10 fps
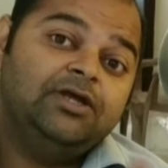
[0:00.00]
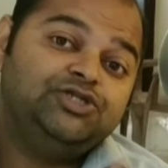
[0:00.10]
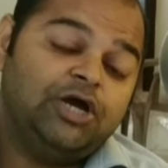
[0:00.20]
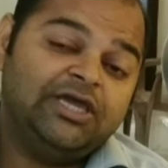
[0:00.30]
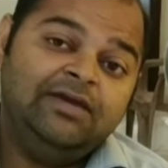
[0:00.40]

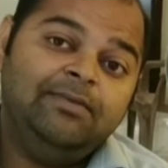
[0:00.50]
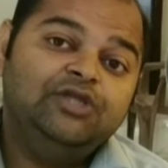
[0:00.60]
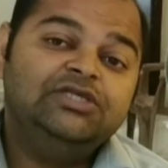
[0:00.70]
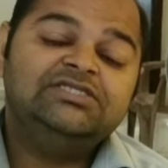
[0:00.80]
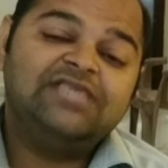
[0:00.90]
Talking
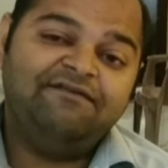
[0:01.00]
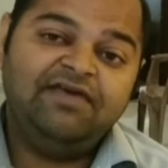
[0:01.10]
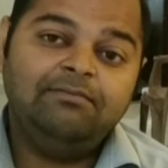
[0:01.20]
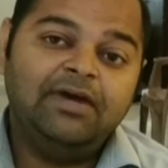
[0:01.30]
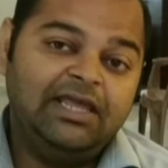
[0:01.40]
about the
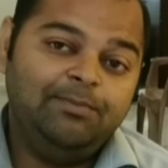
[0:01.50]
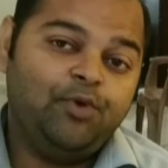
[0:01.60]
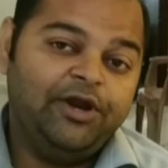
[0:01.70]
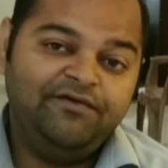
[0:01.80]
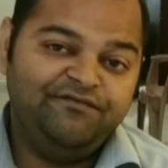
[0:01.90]
saving money
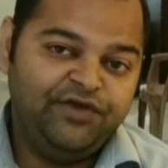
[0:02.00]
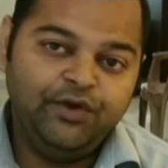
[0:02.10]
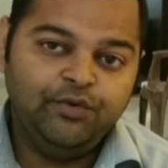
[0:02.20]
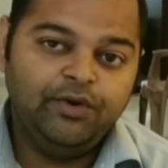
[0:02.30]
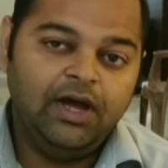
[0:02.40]
point of
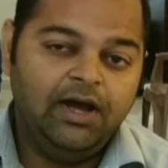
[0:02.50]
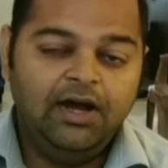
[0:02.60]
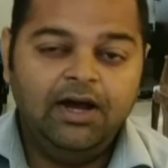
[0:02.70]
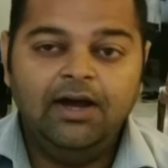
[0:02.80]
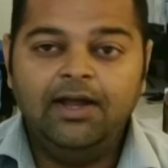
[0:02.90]
view,
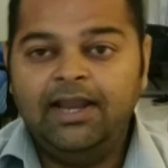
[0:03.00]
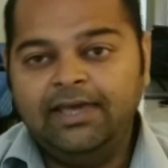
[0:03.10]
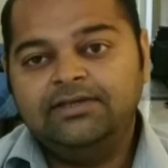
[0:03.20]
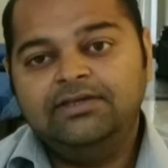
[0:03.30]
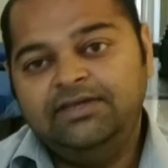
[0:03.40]

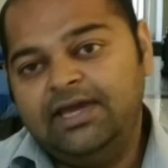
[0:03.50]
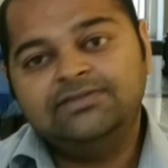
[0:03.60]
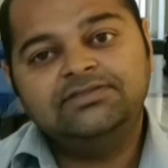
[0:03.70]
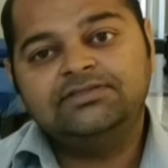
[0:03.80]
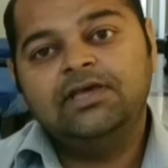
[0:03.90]

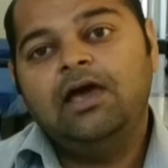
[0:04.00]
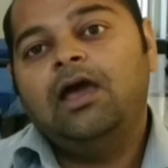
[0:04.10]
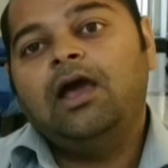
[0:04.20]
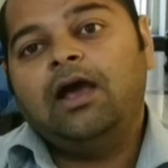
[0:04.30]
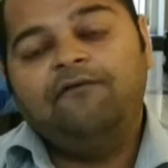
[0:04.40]
yes,
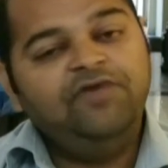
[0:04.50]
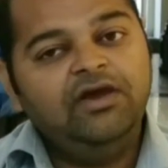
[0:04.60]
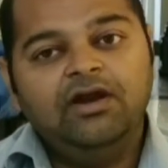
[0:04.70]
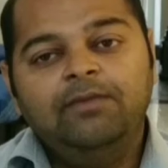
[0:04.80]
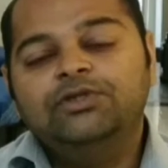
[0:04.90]
we
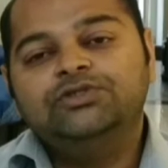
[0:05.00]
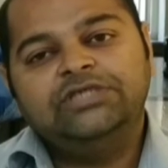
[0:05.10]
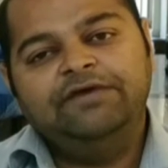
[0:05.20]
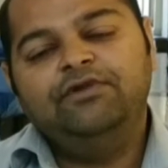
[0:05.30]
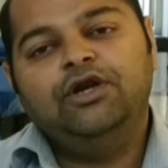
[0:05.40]
are able to
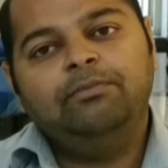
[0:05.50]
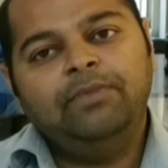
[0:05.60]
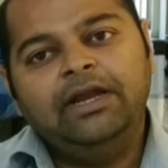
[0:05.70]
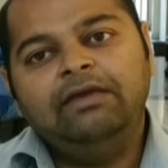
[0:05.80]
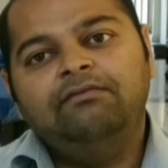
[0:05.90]
save a lot of
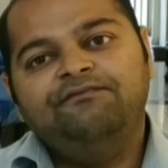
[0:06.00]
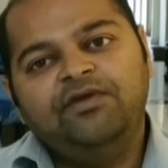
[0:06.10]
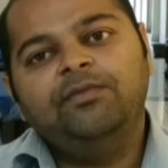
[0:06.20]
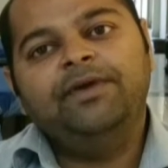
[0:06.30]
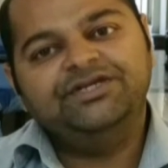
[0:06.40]
money
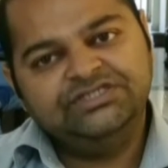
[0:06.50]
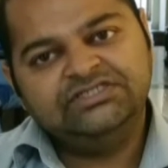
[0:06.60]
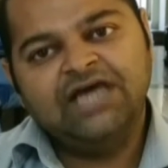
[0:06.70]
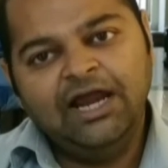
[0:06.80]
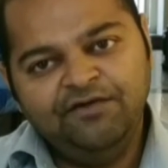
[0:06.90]
from the patient
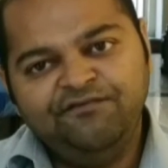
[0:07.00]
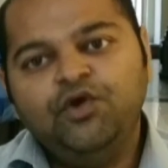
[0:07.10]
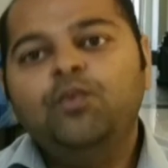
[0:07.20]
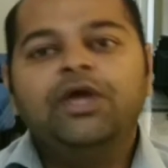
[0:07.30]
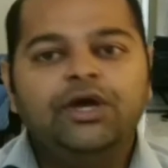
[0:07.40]
side of
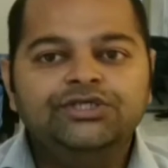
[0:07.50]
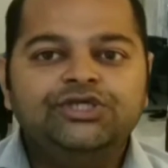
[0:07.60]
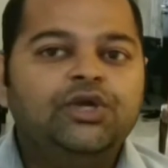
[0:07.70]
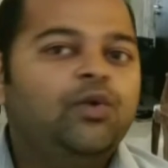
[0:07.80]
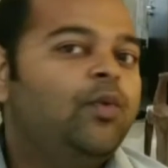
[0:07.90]
view, because
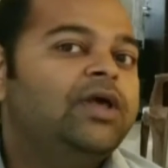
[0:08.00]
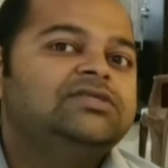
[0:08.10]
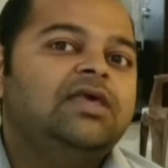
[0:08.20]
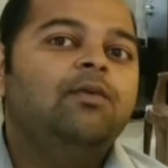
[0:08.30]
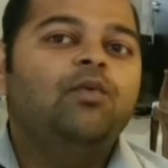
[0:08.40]

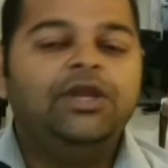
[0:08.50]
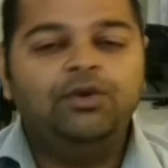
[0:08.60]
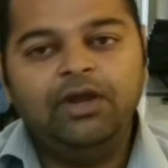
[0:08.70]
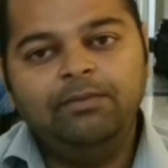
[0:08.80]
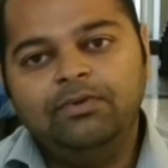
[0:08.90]

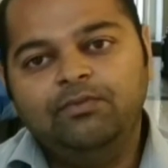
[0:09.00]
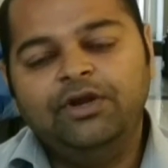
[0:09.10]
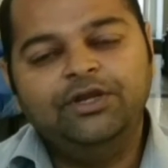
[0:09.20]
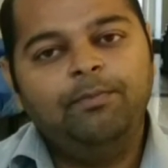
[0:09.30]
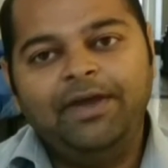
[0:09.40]

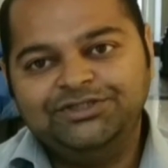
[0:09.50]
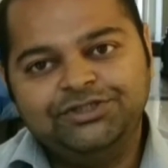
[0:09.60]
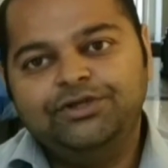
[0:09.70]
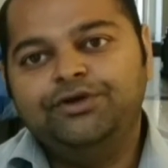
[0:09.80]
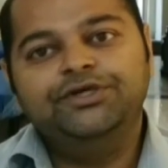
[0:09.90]
when your
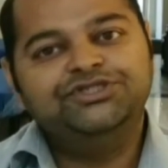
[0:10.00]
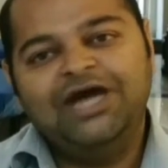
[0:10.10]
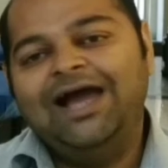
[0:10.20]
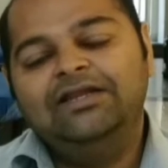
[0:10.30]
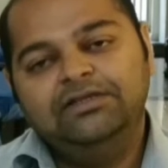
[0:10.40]
patient or your
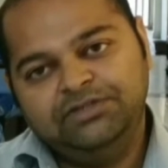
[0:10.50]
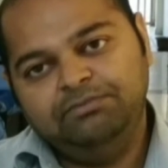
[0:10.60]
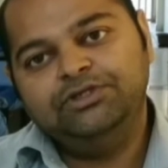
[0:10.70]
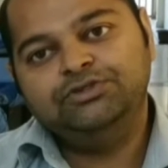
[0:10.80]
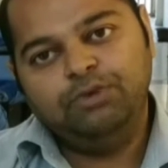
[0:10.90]
child is
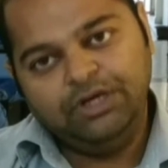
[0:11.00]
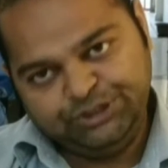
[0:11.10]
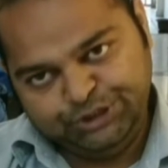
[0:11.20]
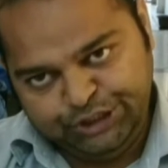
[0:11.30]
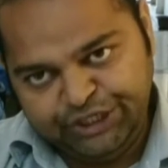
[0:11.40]
able to
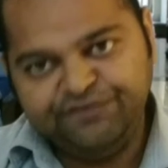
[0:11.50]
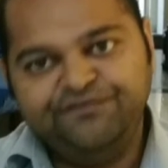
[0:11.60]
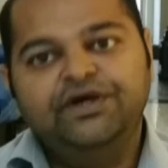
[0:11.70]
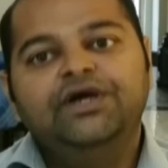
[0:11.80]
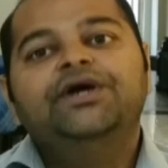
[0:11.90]

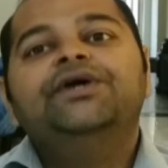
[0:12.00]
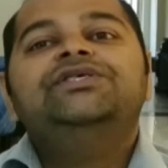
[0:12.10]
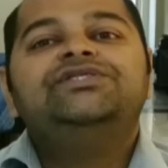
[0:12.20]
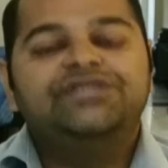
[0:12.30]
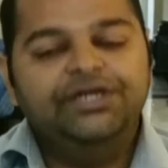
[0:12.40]
achieve
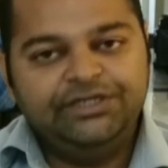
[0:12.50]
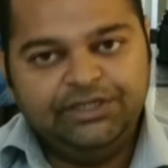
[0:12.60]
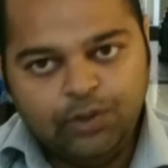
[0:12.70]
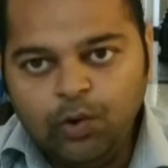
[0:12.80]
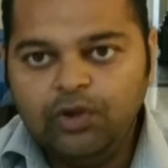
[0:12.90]

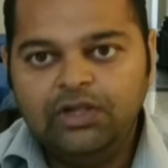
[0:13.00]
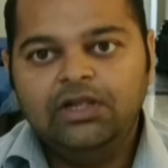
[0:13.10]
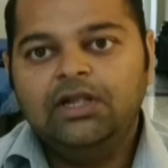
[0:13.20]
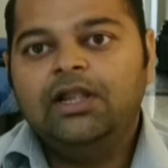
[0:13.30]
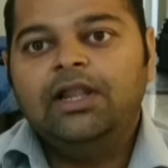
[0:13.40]
certain
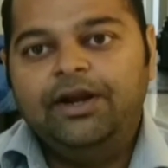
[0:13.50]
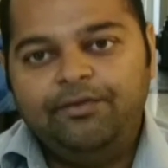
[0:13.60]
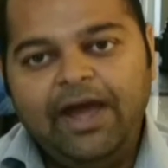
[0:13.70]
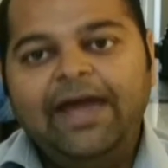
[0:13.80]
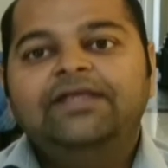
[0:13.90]
goal,
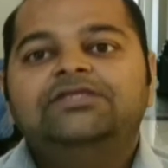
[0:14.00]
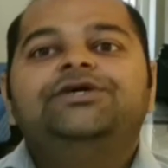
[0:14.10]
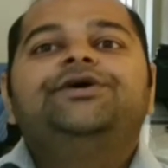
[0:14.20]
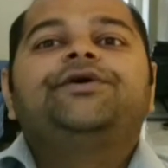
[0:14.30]
right,